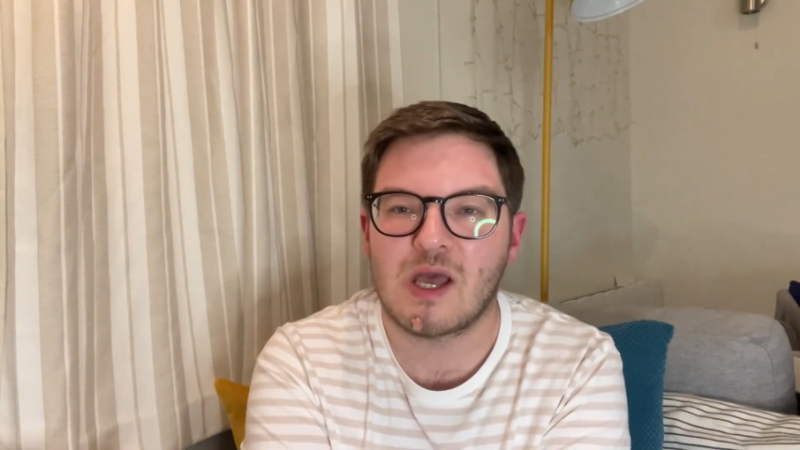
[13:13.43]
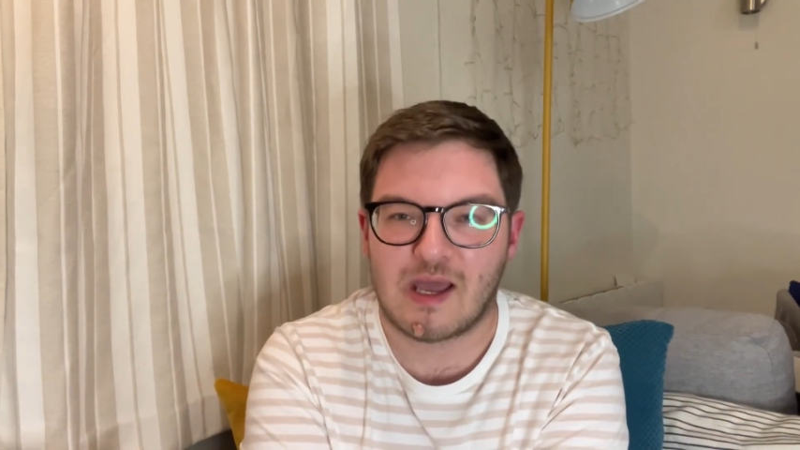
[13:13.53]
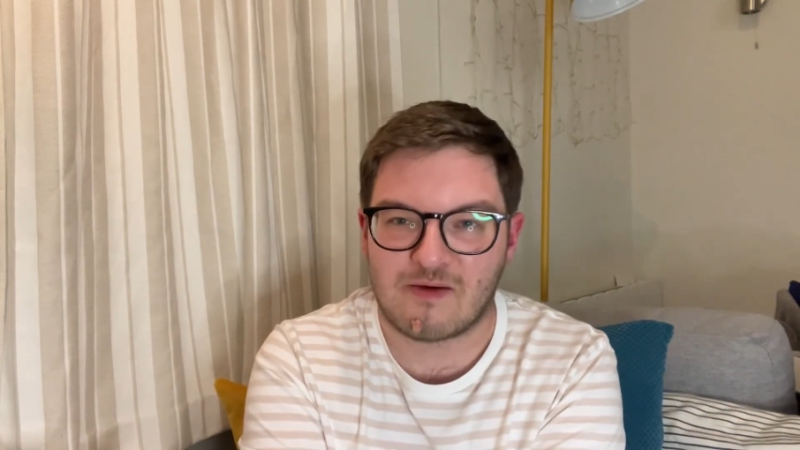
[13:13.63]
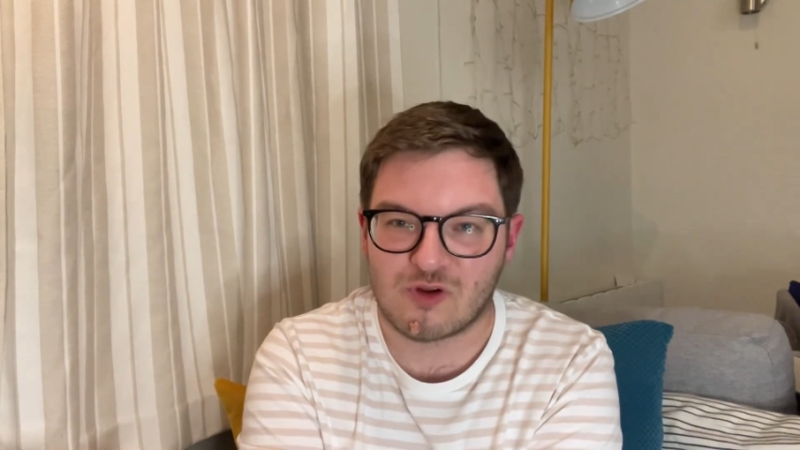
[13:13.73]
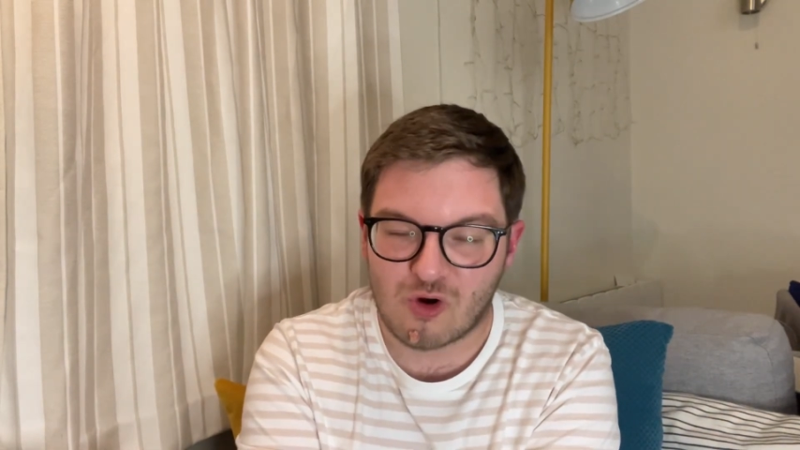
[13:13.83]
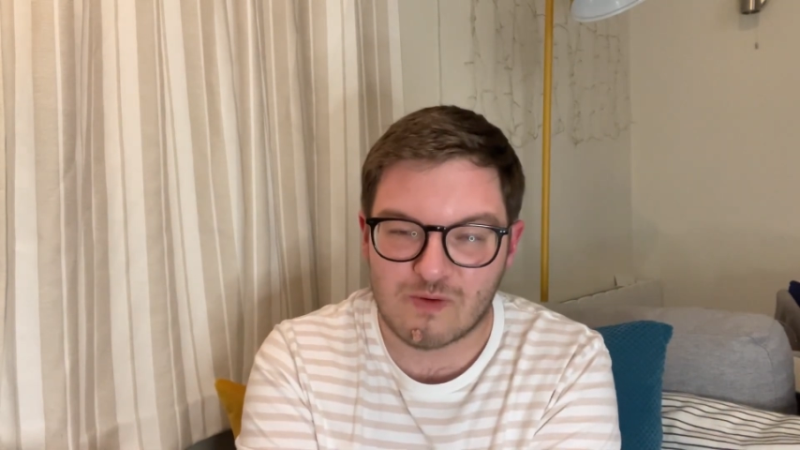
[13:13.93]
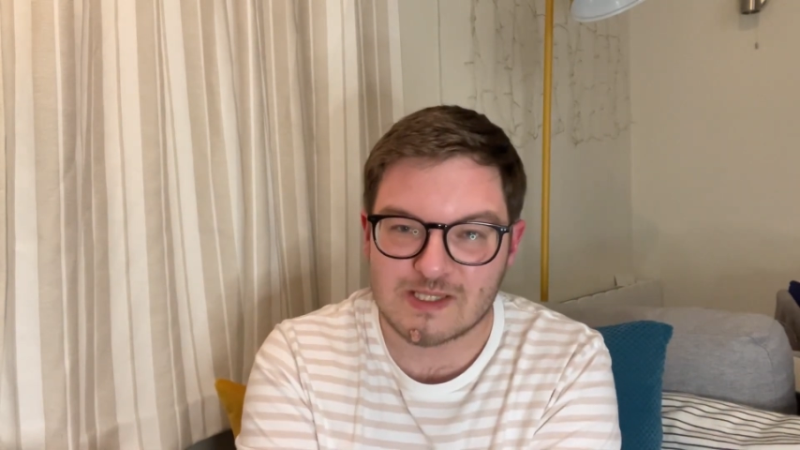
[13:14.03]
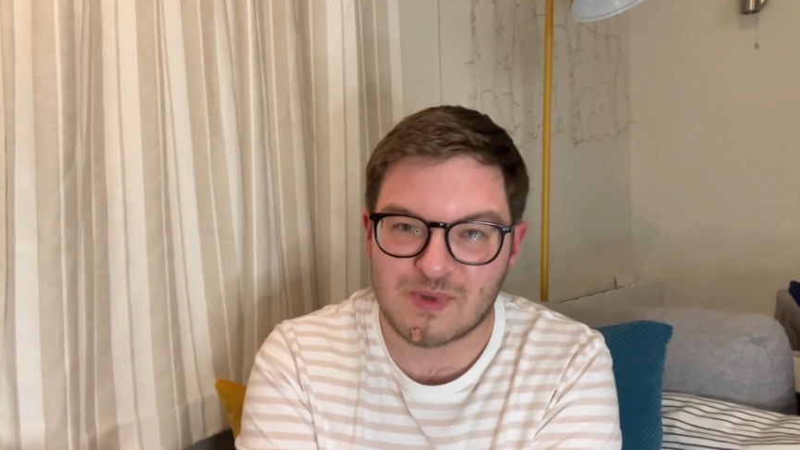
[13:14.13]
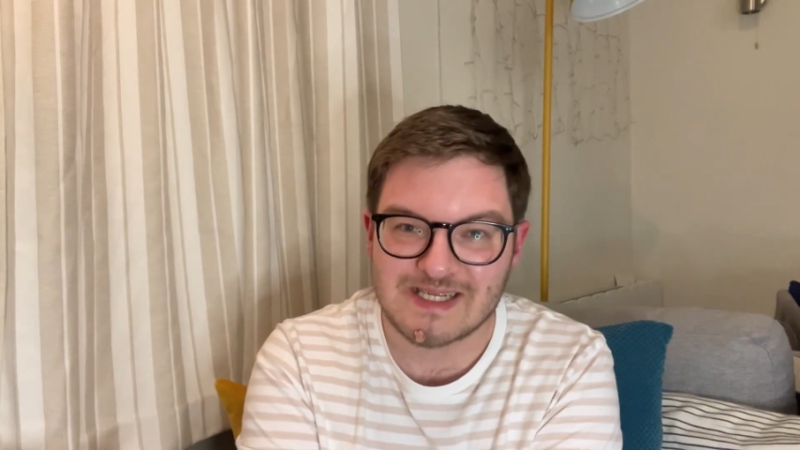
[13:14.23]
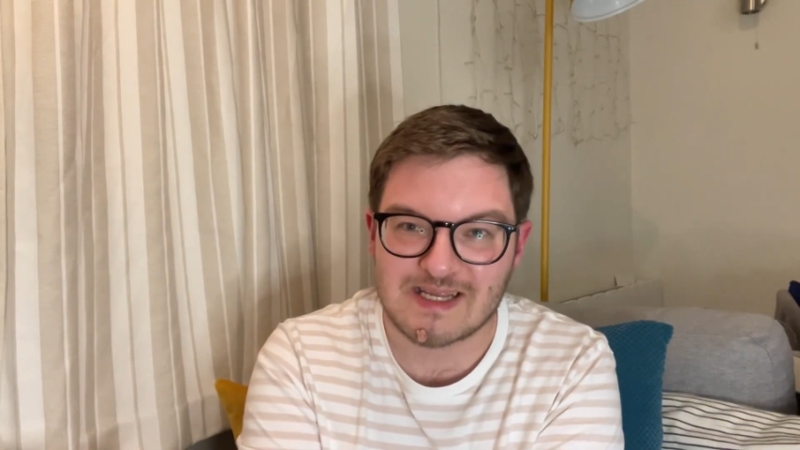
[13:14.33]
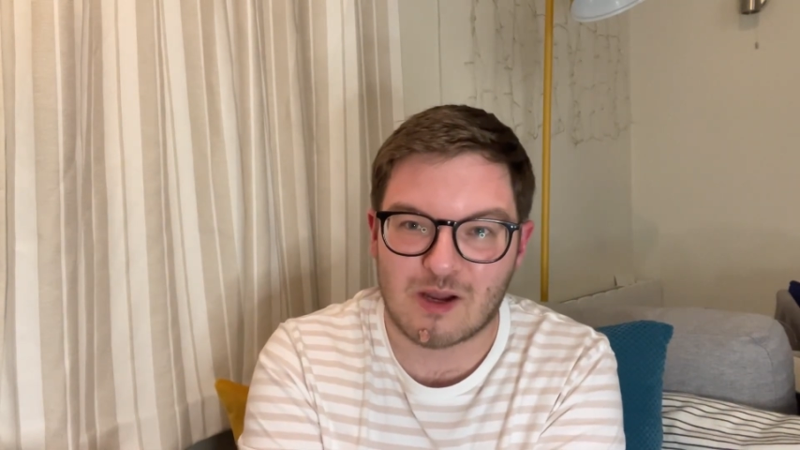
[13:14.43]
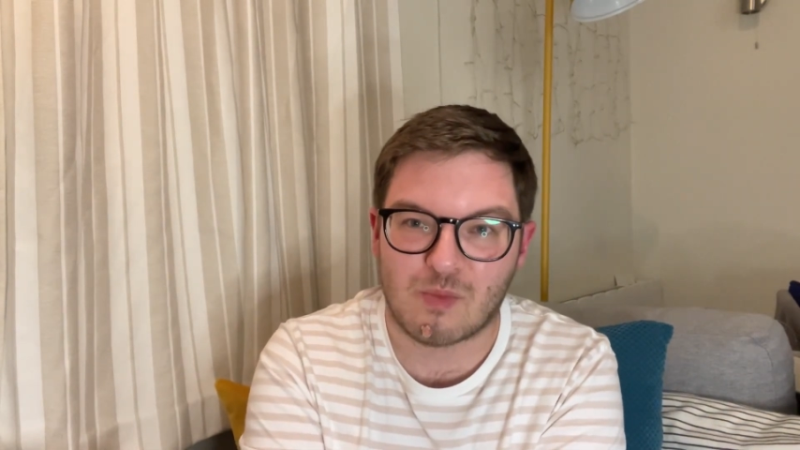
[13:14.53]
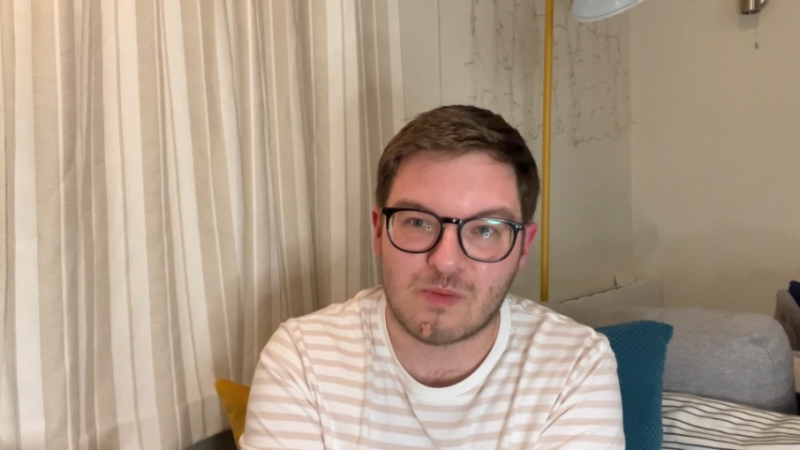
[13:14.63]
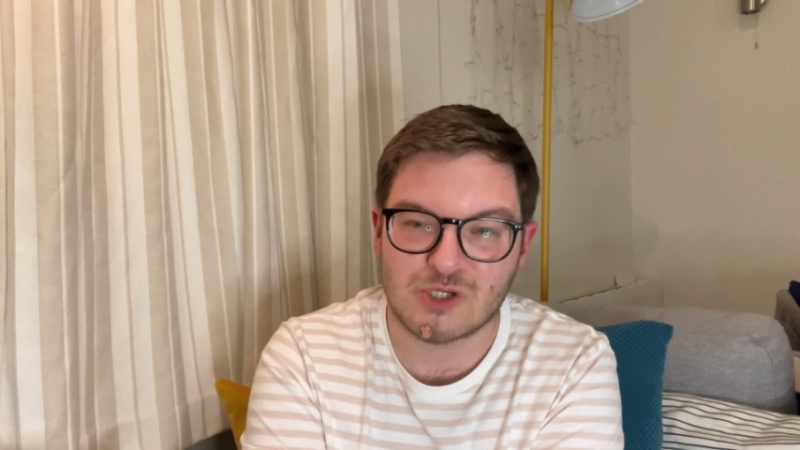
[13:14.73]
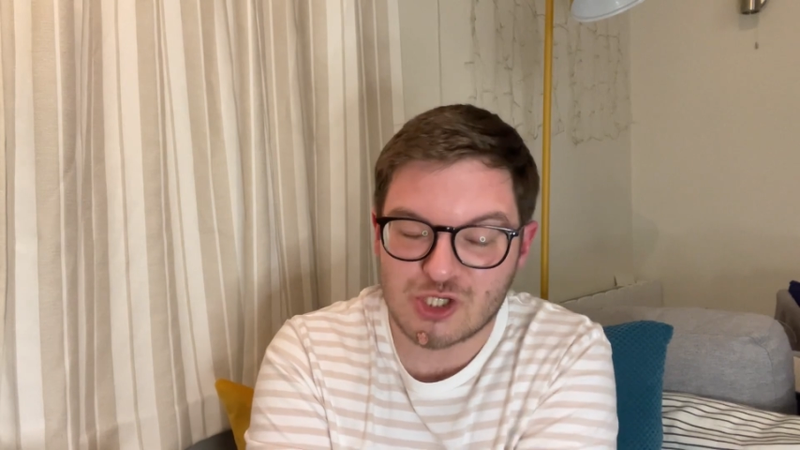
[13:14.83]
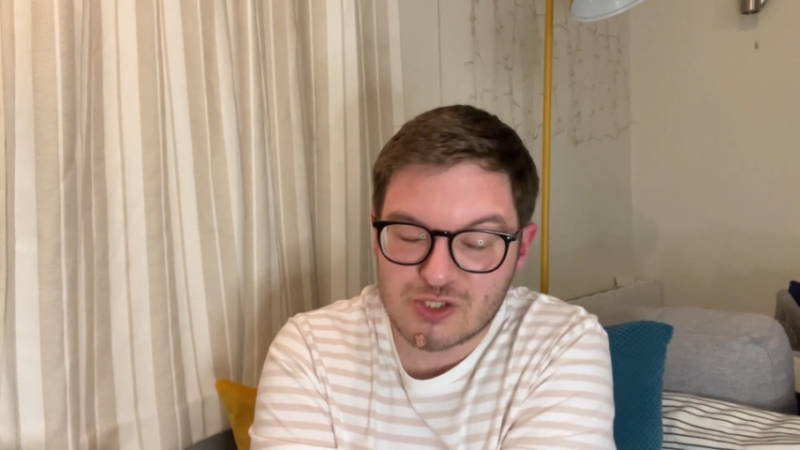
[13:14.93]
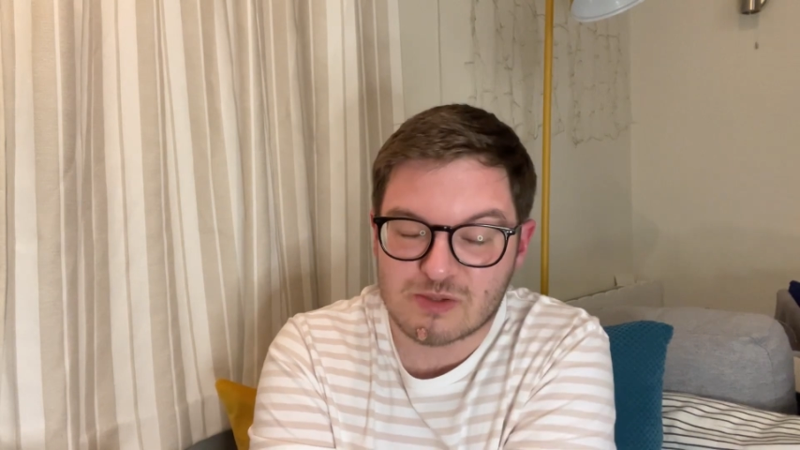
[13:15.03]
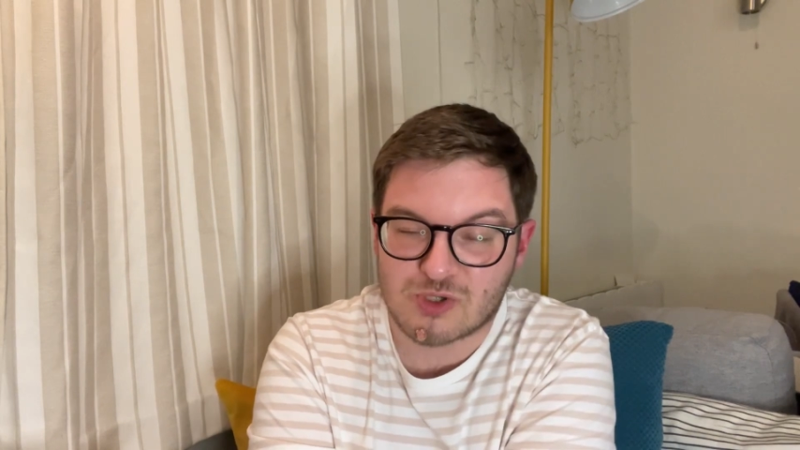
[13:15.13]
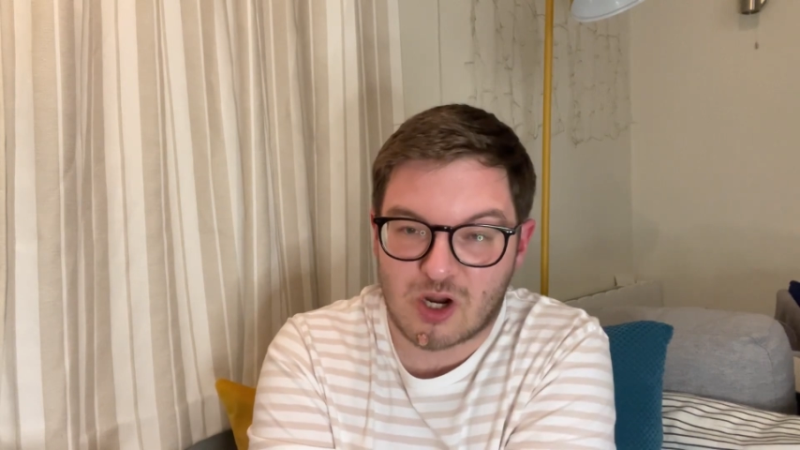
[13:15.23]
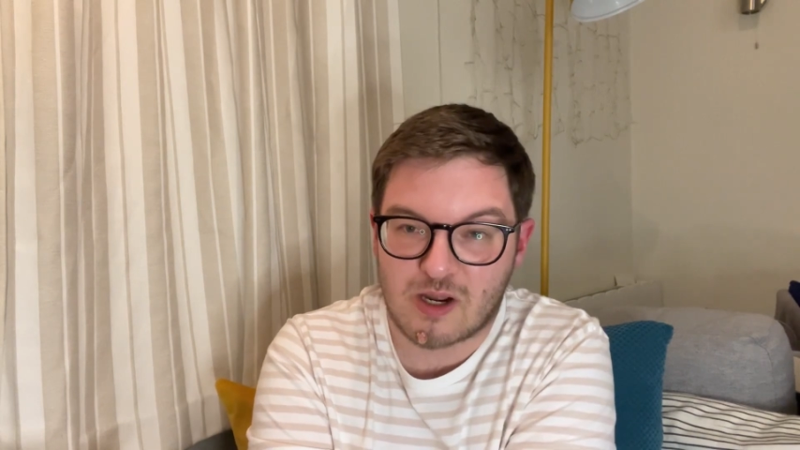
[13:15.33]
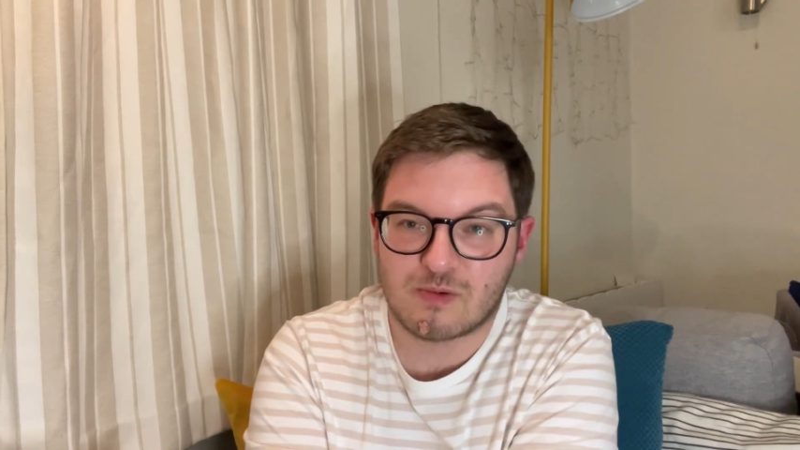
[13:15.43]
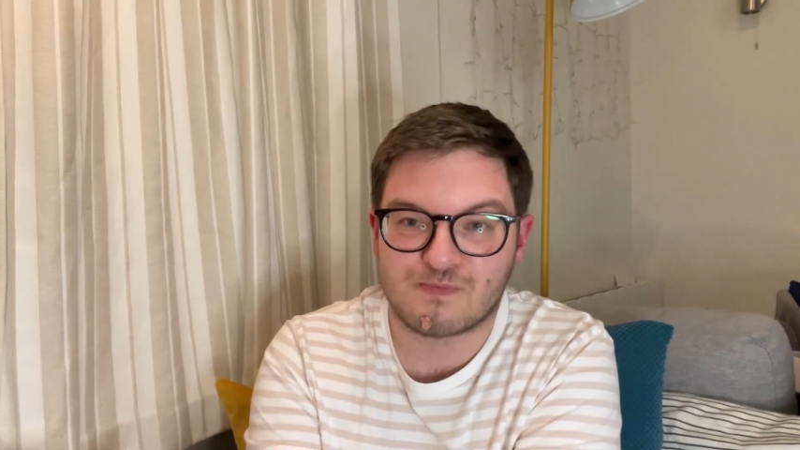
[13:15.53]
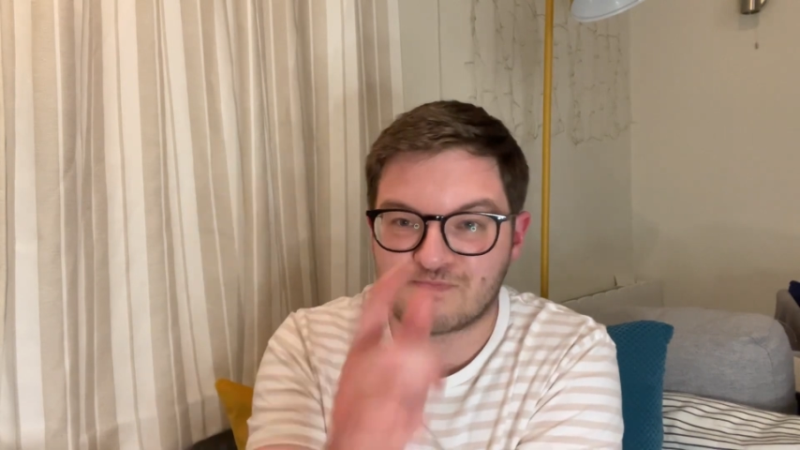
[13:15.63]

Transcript: If you're not already, please take a moment to subscribe.